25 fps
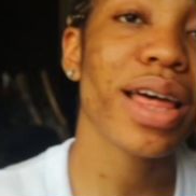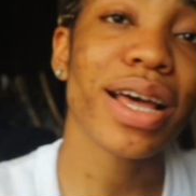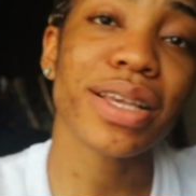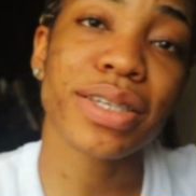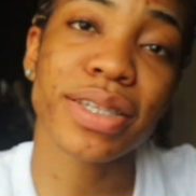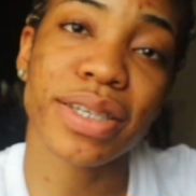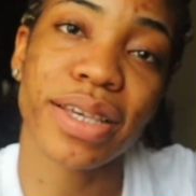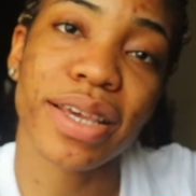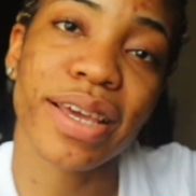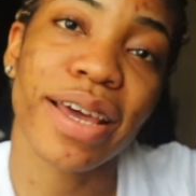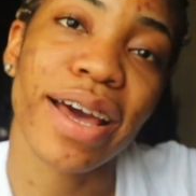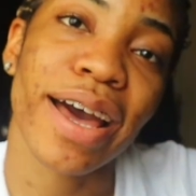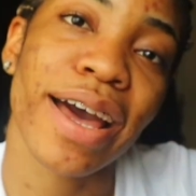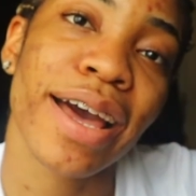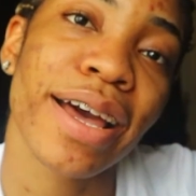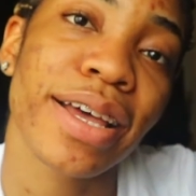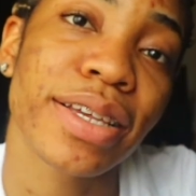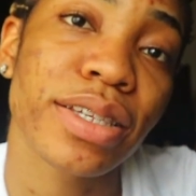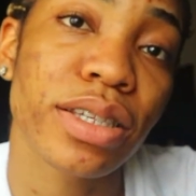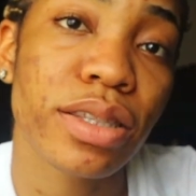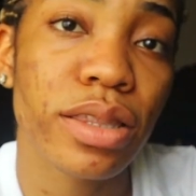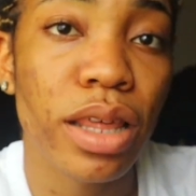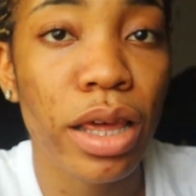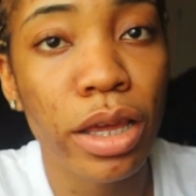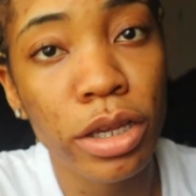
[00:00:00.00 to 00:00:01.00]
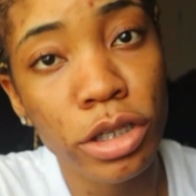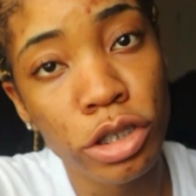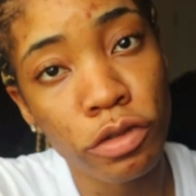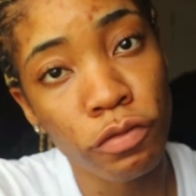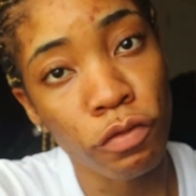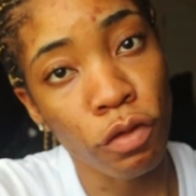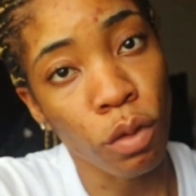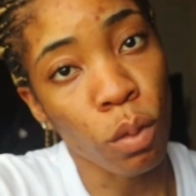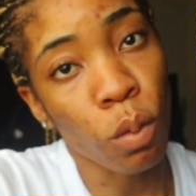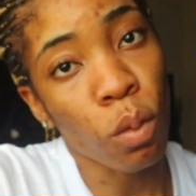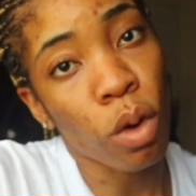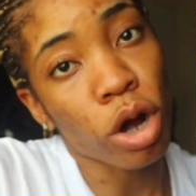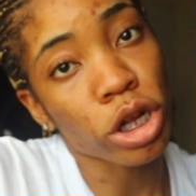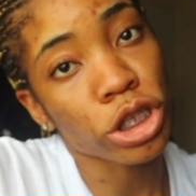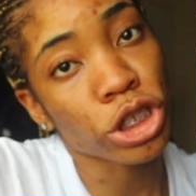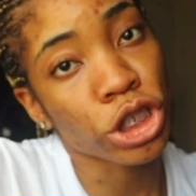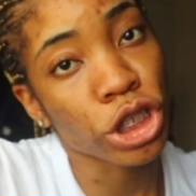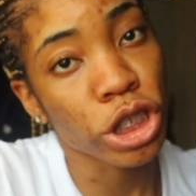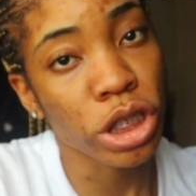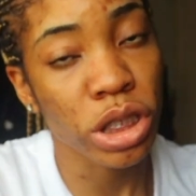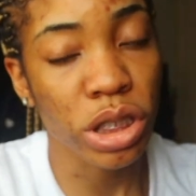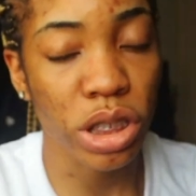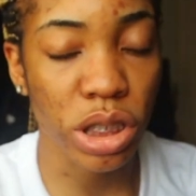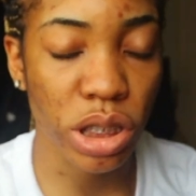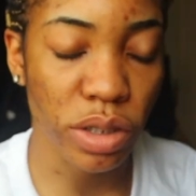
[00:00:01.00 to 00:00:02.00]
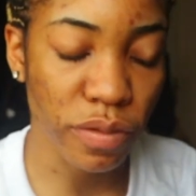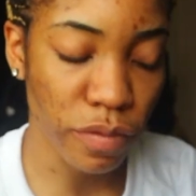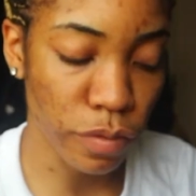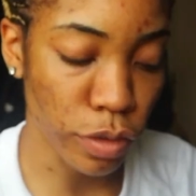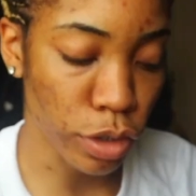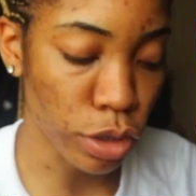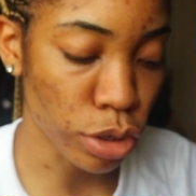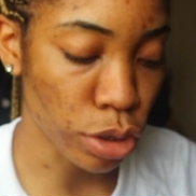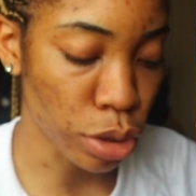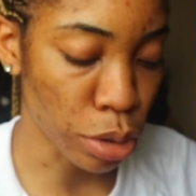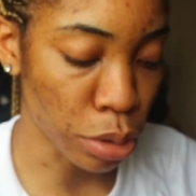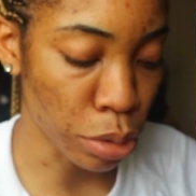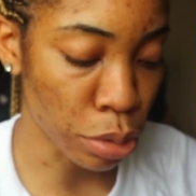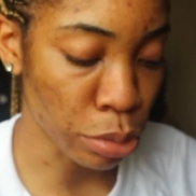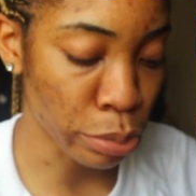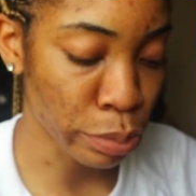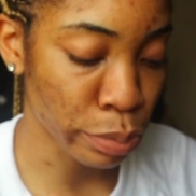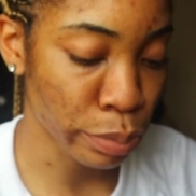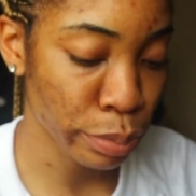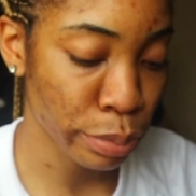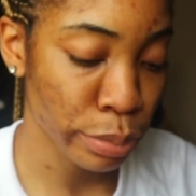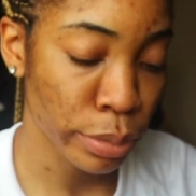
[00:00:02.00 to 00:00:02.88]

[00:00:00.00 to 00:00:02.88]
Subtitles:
That's it, guys. Thanks for watching this video.